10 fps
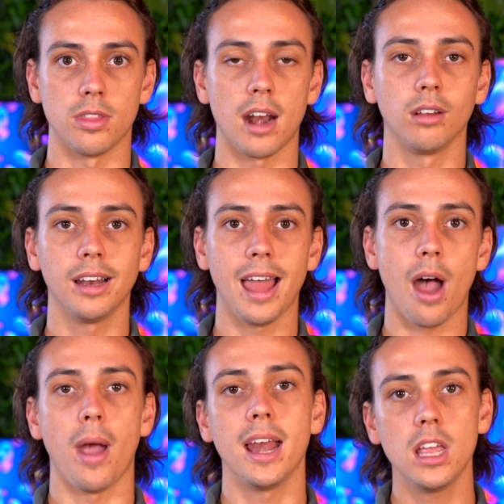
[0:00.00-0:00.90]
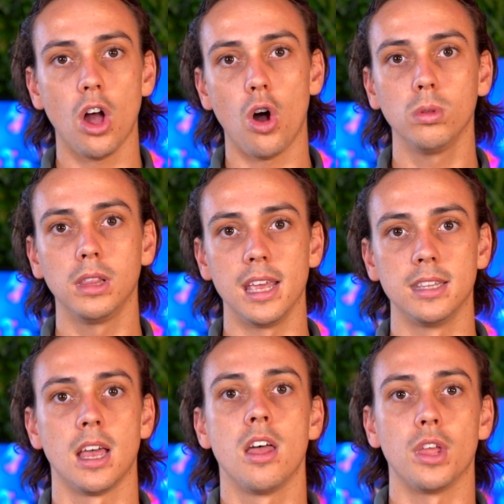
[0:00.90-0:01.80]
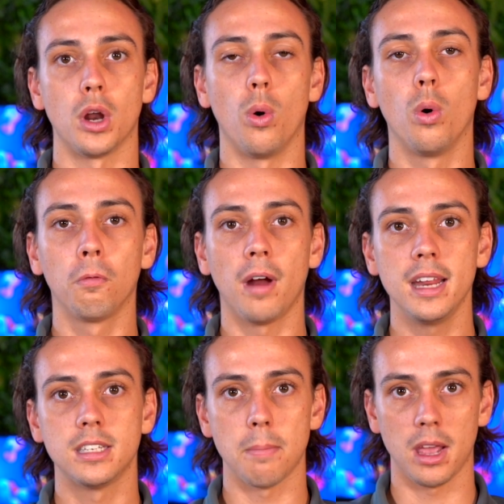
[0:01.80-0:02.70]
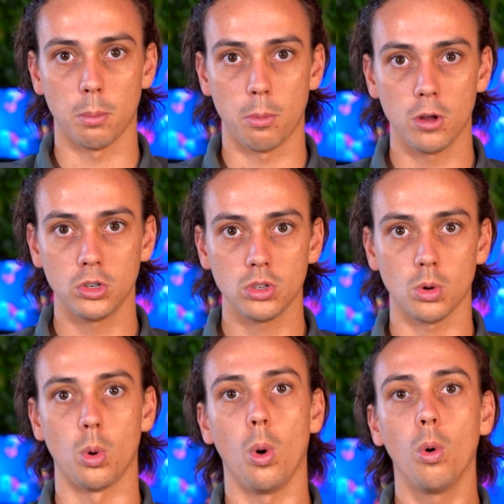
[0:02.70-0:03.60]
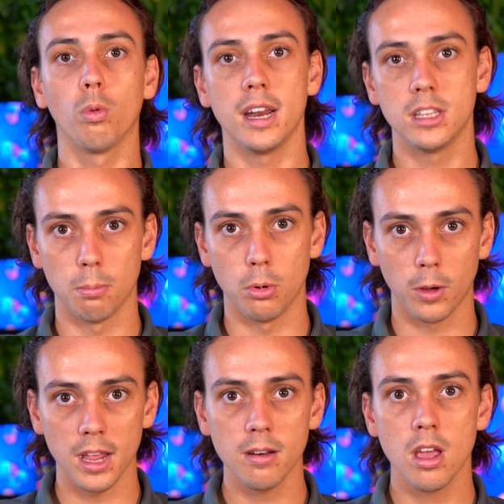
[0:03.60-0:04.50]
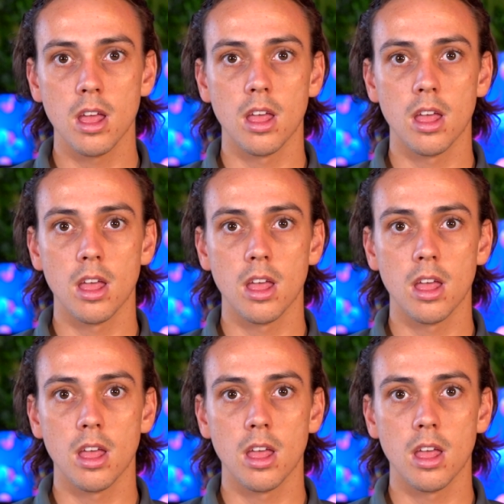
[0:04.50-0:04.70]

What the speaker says: That'll allow any cold leads that are all ready to make a purchase or all ready to book in,